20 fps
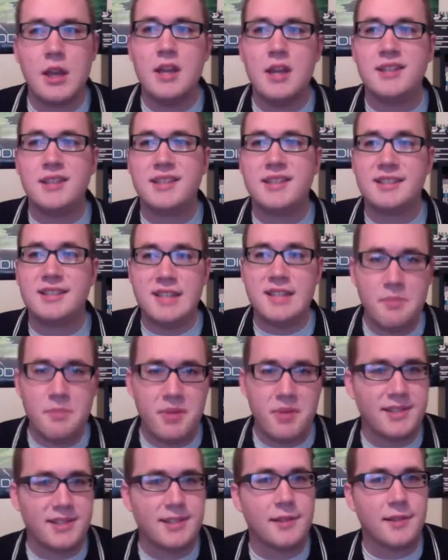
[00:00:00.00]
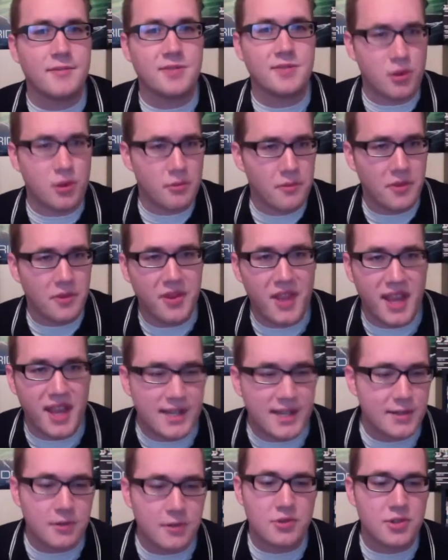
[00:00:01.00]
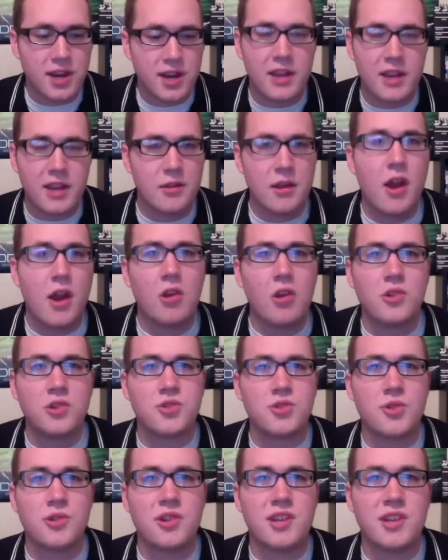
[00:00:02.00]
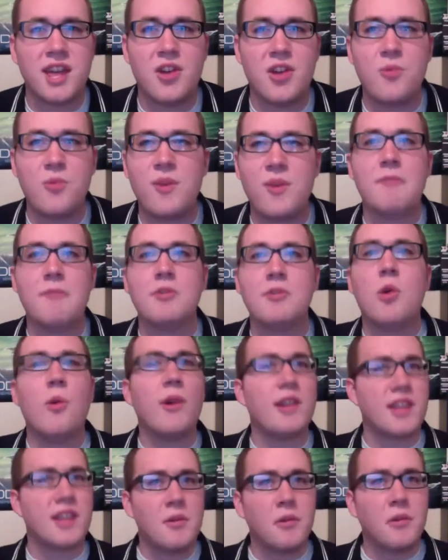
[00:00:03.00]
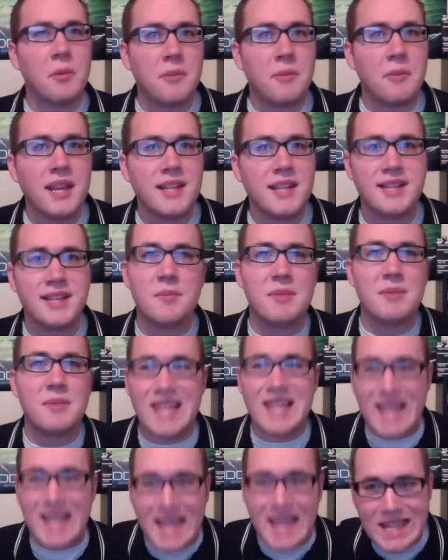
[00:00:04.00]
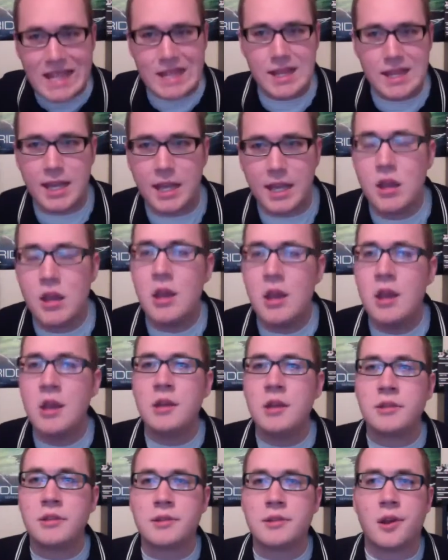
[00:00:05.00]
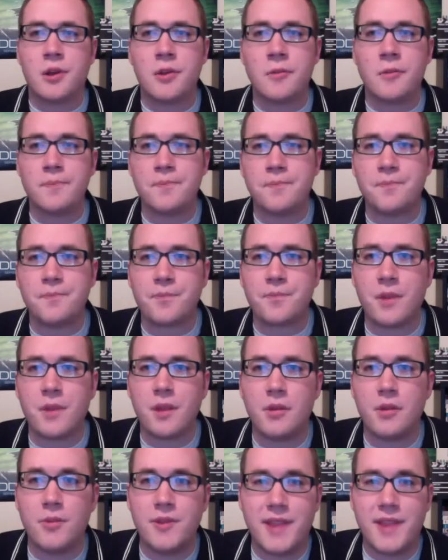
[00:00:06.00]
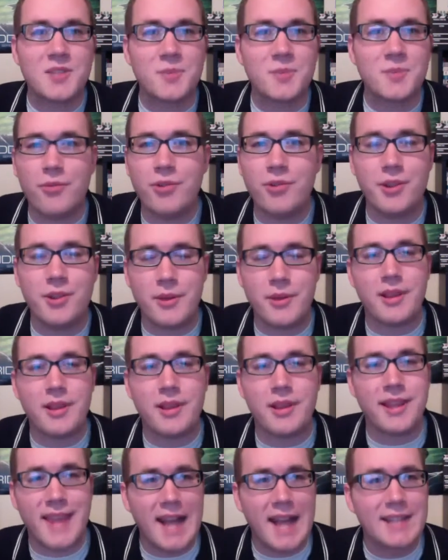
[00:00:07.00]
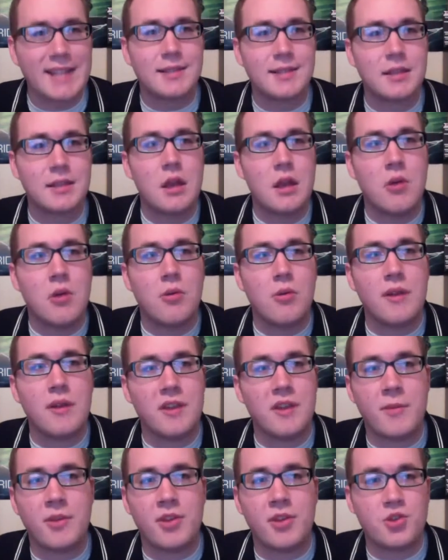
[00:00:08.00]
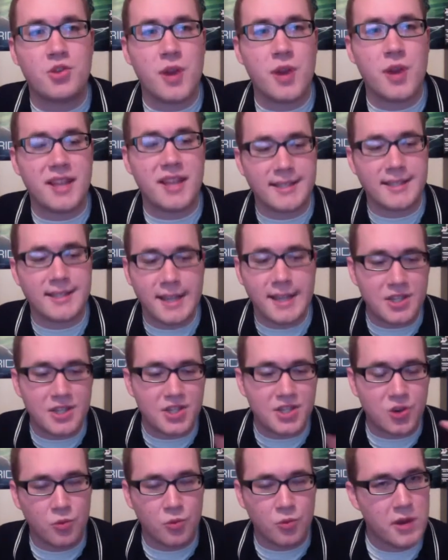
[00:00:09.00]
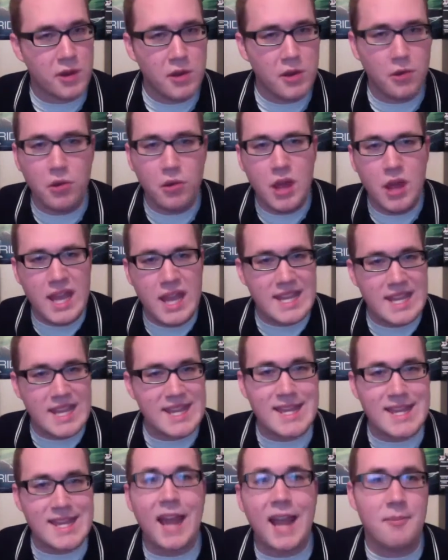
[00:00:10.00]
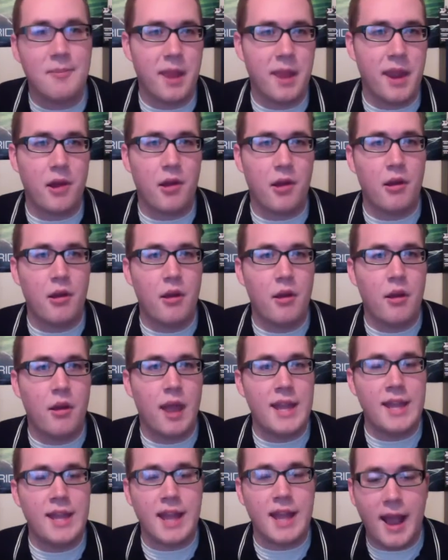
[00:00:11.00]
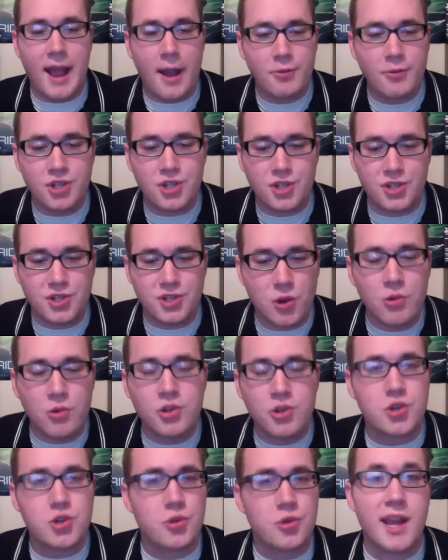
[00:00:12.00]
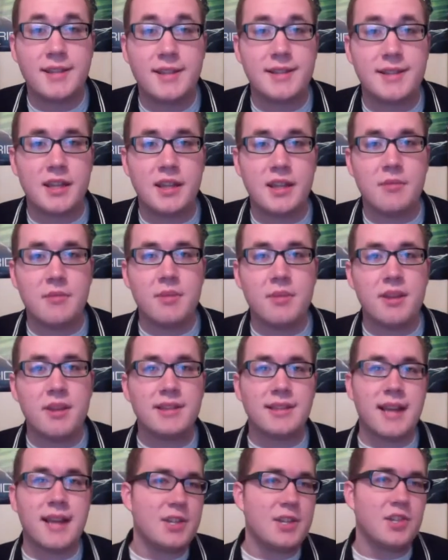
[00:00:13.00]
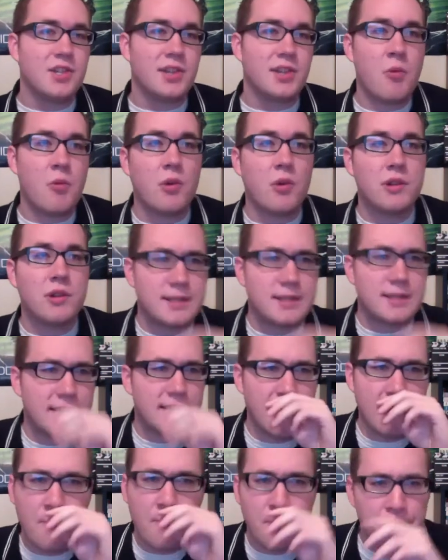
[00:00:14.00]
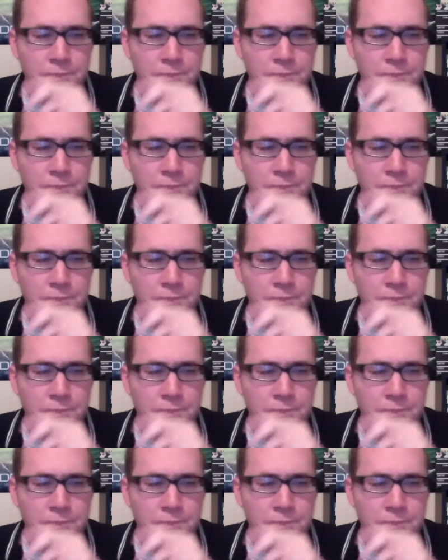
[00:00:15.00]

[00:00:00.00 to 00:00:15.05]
snippets of certain things, and they're just kind of all strung together, and we have no idea what it means. It can mean anything. So without spoiling anything, like, that's what I think about the directing. It's like a surreal nightmare, and I was just so entranced in it, because I wanted to see